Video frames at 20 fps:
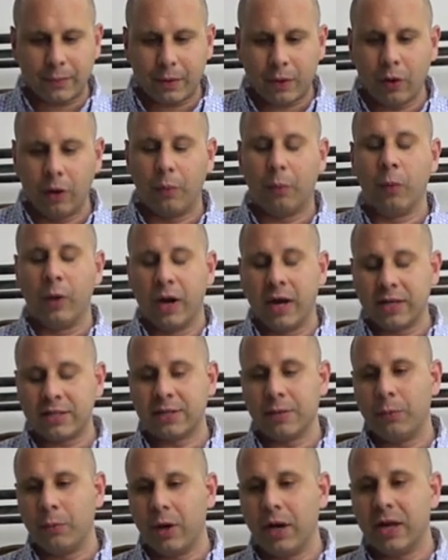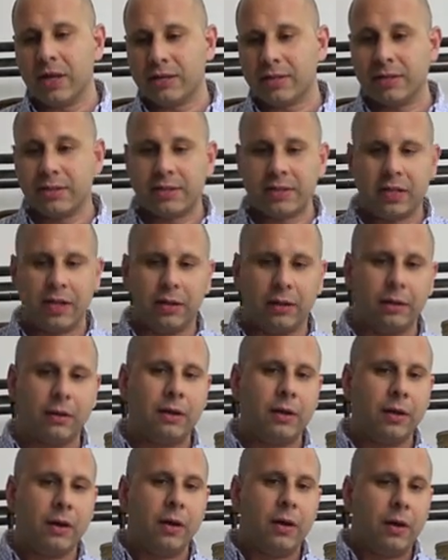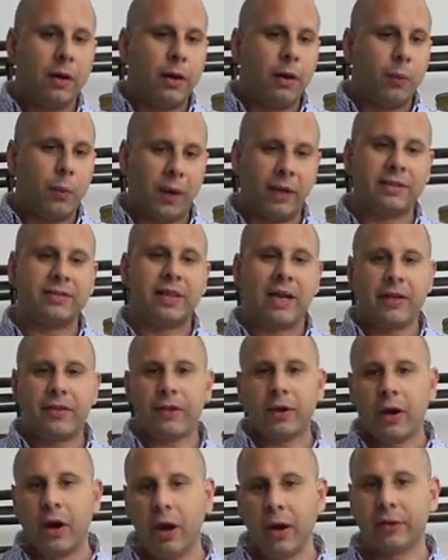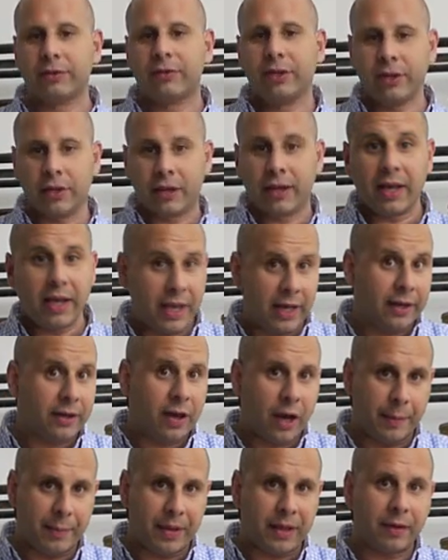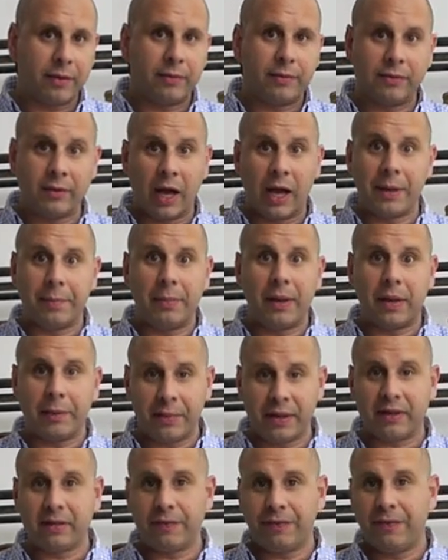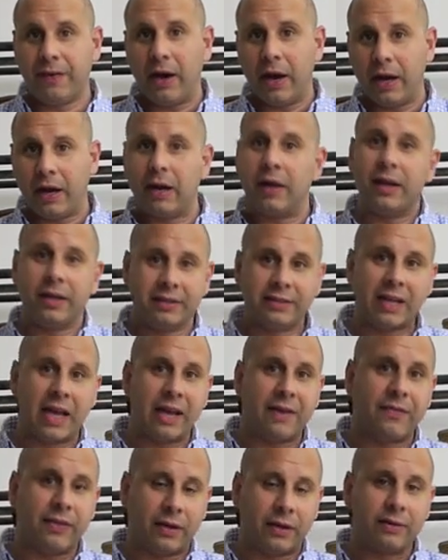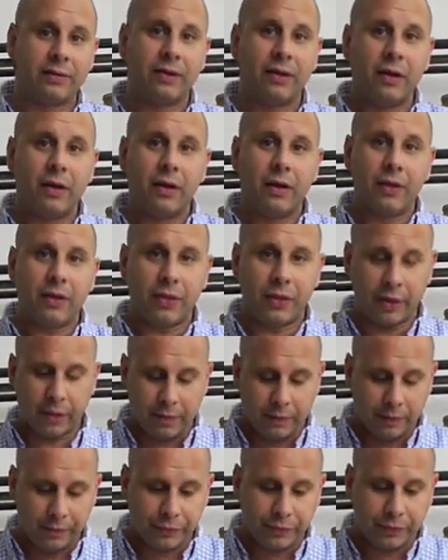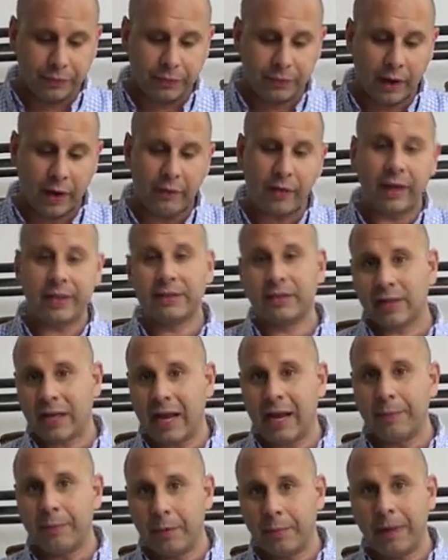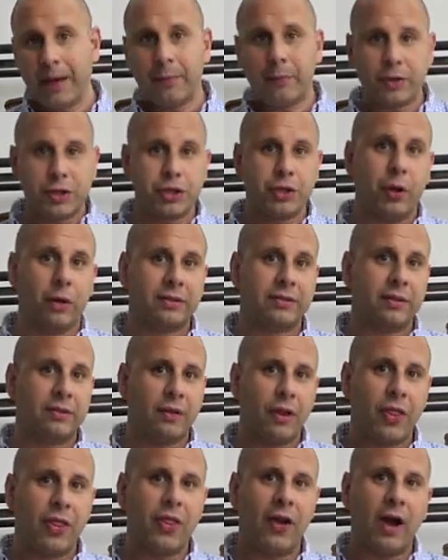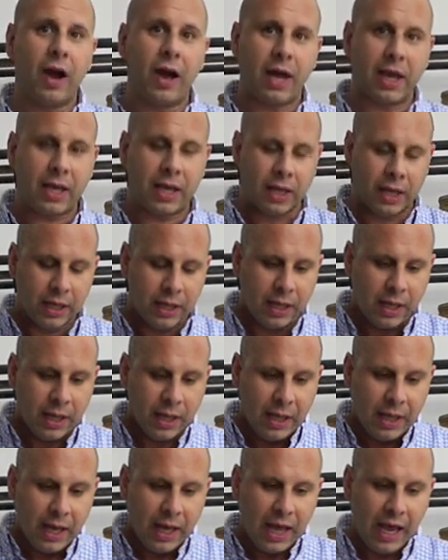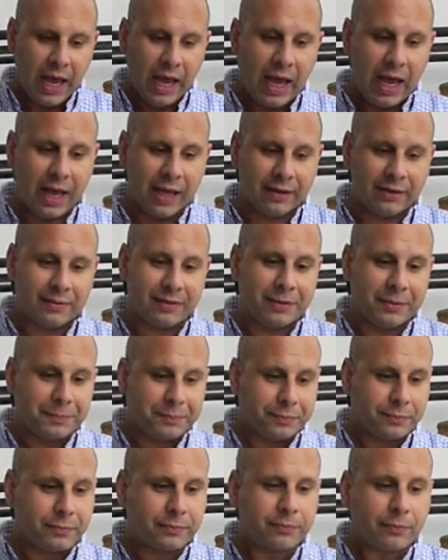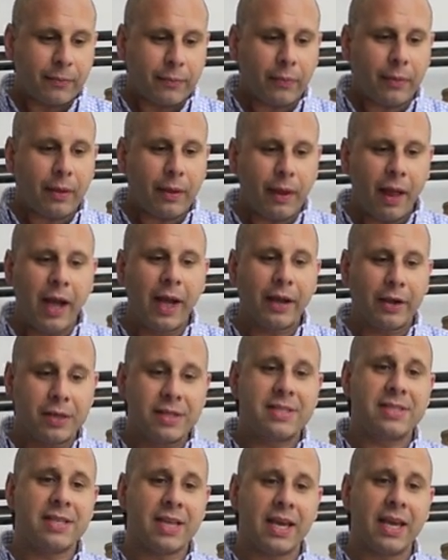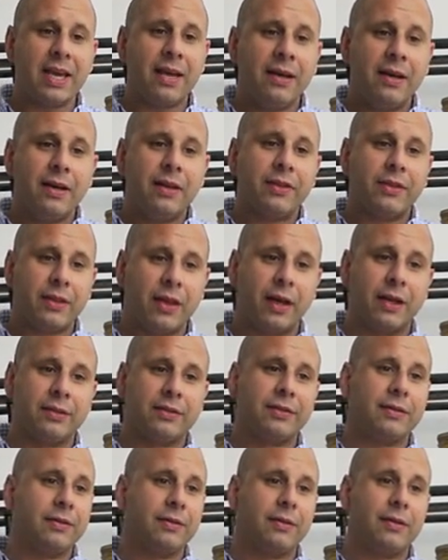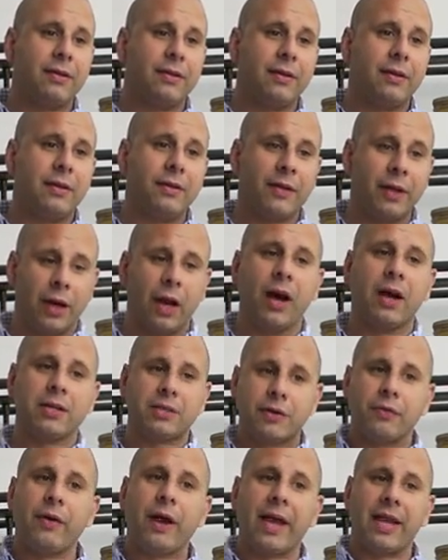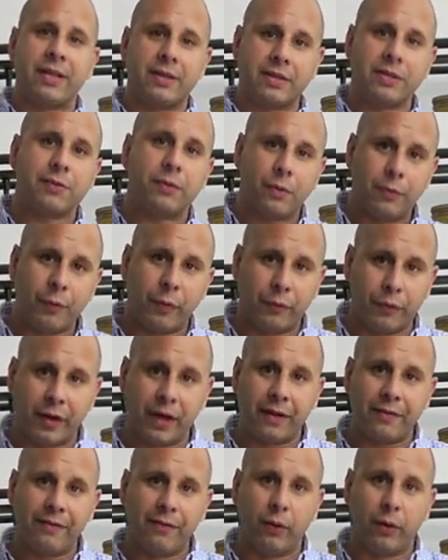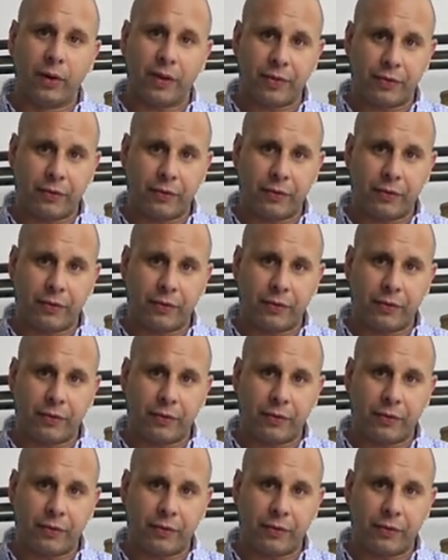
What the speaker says: got worse and worse until one day the car took incoming 9mm fire and David, the director cameraman, was shot in the thigh. And I could see that the last rains were really falling